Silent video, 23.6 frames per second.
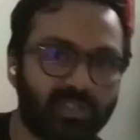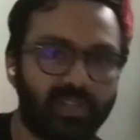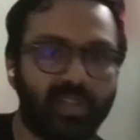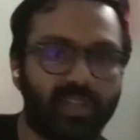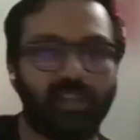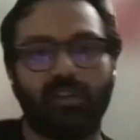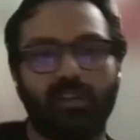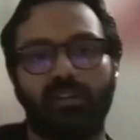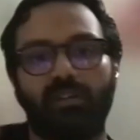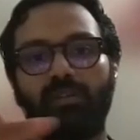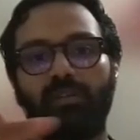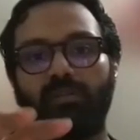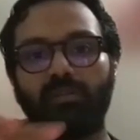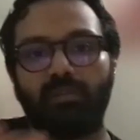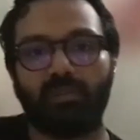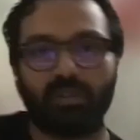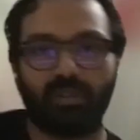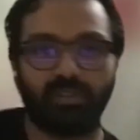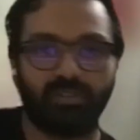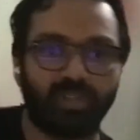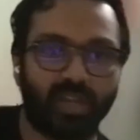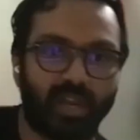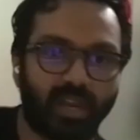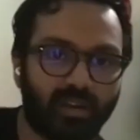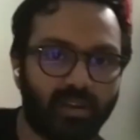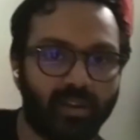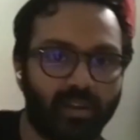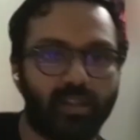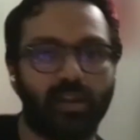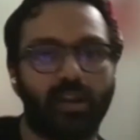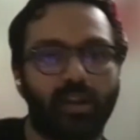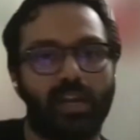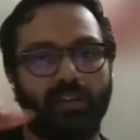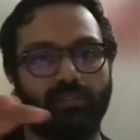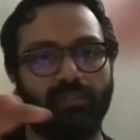is like a giant,
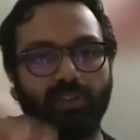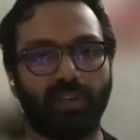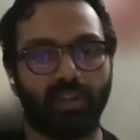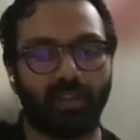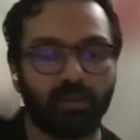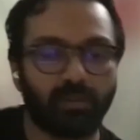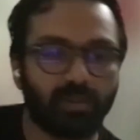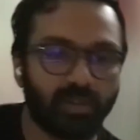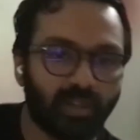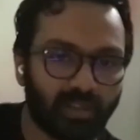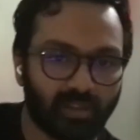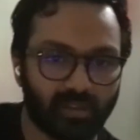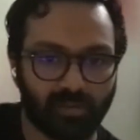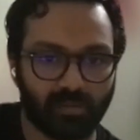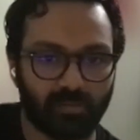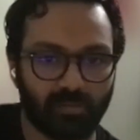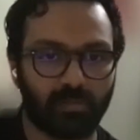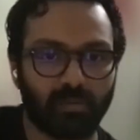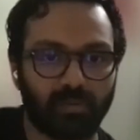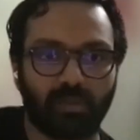like a highway, like a